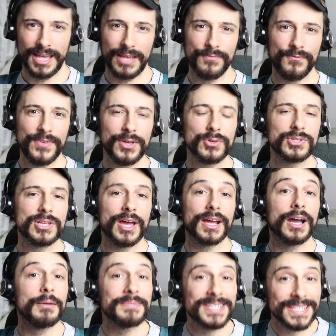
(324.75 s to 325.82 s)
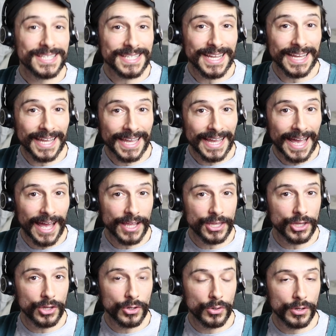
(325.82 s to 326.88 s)
It feels like I'm singing
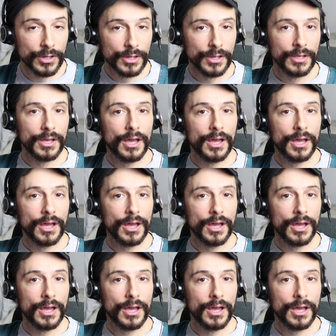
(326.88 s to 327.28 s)
at you.